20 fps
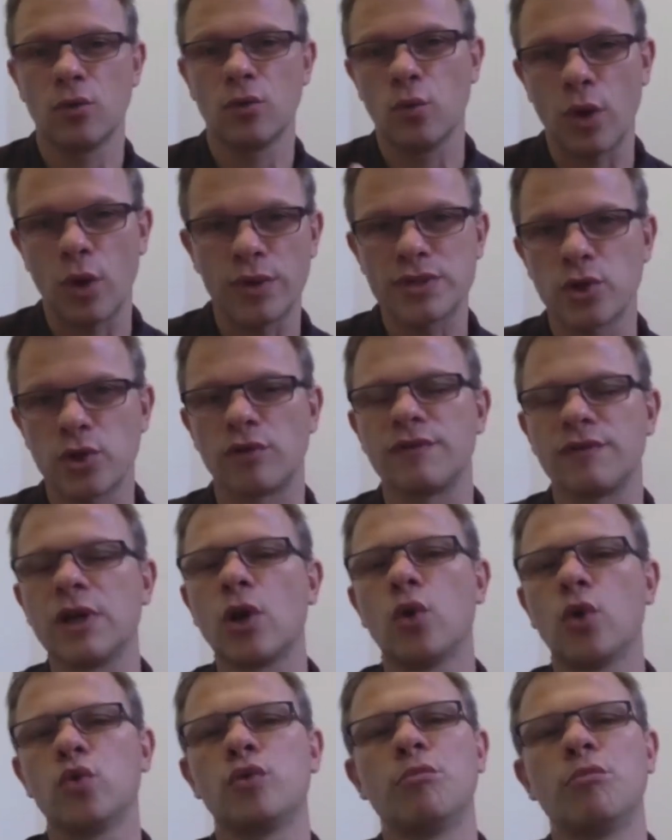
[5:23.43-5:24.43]
where we sort of
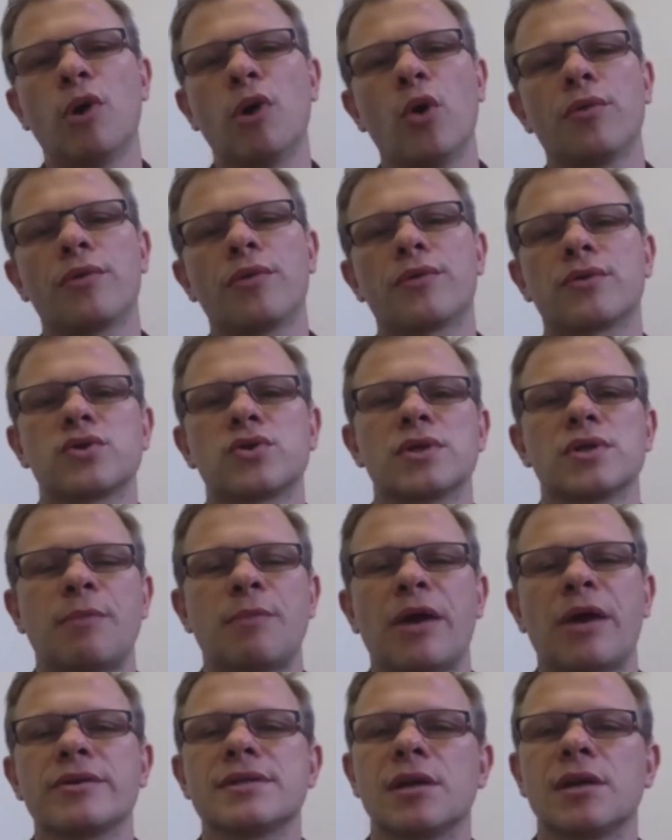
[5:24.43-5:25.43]
include both
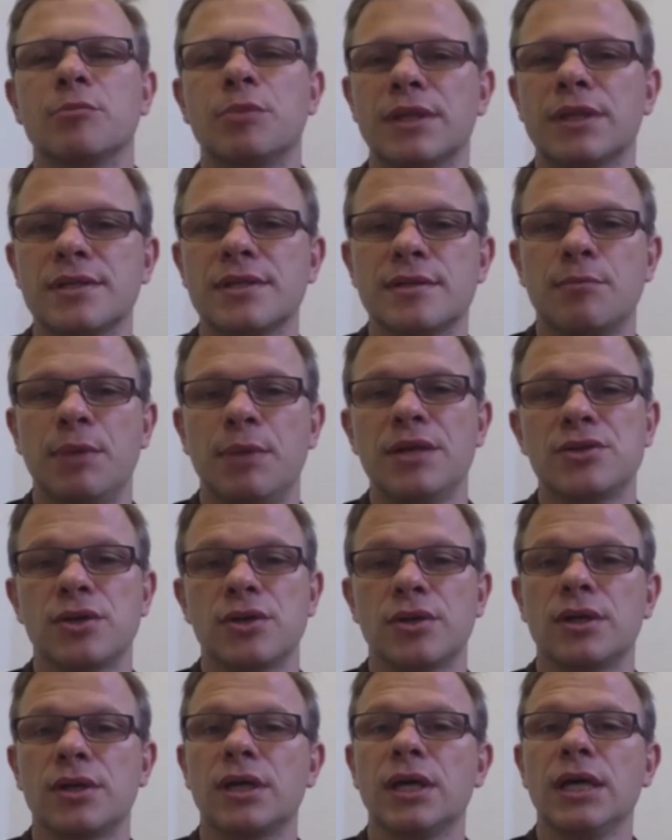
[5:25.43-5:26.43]
transparency and
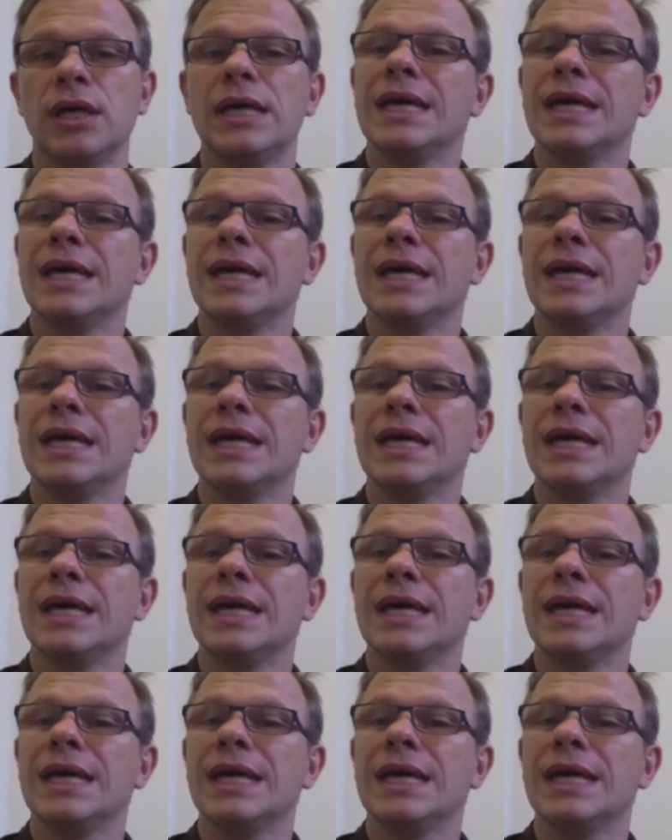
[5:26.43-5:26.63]
participation.